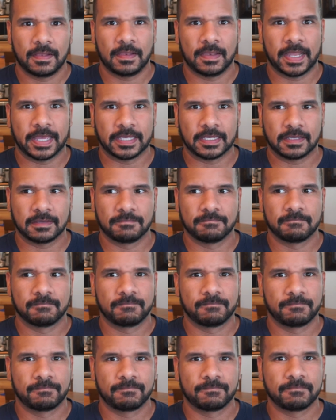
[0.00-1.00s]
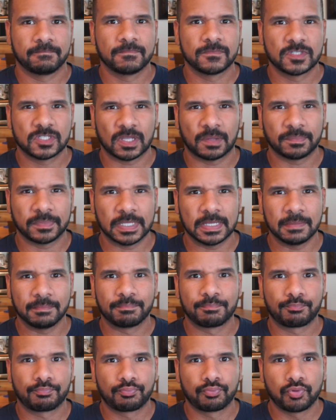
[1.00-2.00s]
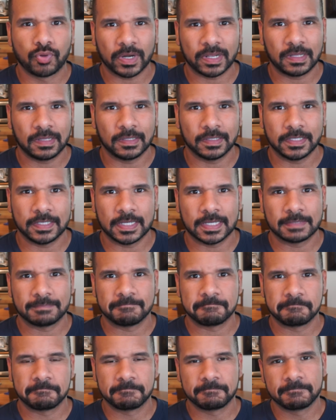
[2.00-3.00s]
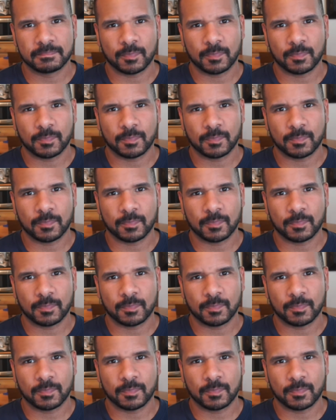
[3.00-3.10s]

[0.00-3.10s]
Like something prickly and